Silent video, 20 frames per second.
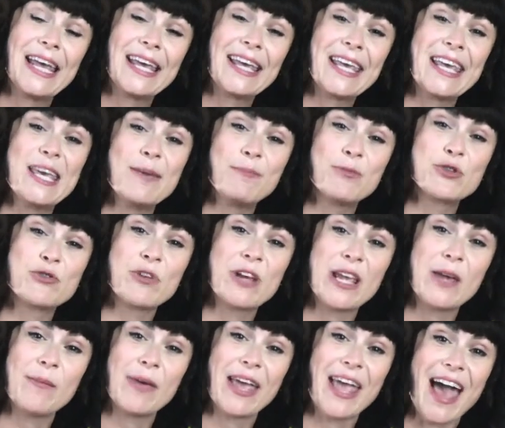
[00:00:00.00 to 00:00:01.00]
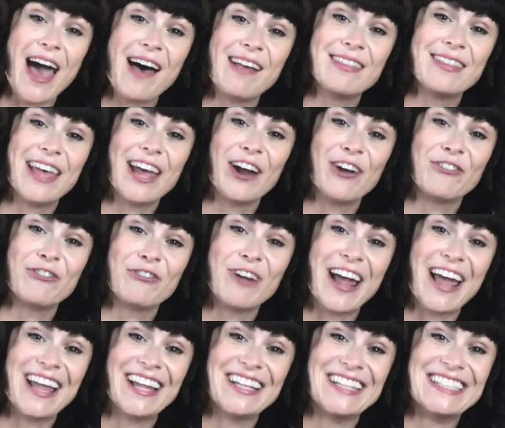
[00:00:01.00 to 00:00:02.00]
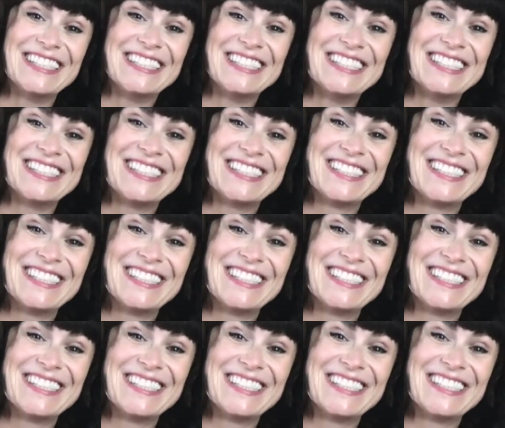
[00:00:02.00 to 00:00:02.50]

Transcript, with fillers: Keep dreaming out there, friends.